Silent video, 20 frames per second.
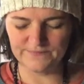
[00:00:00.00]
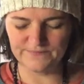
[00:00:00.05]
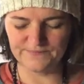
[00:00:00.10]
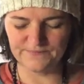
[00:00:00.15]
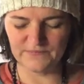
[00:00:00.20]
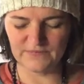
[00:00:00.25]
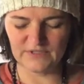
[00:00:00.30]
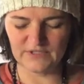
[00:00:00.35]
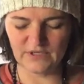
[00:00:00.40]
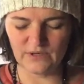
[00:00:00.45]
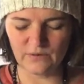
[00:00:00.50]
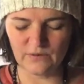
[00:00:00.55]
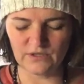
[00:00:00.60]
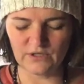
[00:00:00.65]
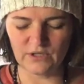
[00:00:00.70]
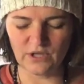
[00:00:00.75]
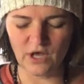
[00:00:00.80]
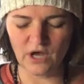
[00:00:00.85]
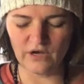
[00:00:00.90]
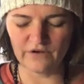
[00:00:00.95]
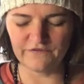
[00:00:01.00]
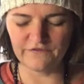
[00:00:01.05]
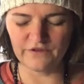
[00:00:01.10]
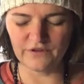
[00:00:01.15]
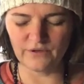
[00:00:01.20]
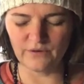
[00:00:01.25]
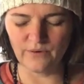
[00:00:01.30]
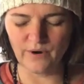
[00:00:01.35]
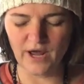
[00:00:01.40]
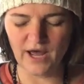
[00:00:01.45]
it's going along for
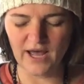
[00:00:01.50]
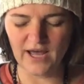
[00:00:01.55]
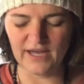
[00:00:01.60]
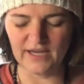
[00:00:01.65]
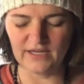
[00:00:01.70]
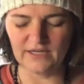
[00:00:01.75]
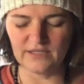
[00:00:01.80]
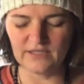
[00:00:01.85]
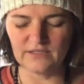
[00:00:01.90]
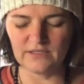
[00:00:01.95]
the ride.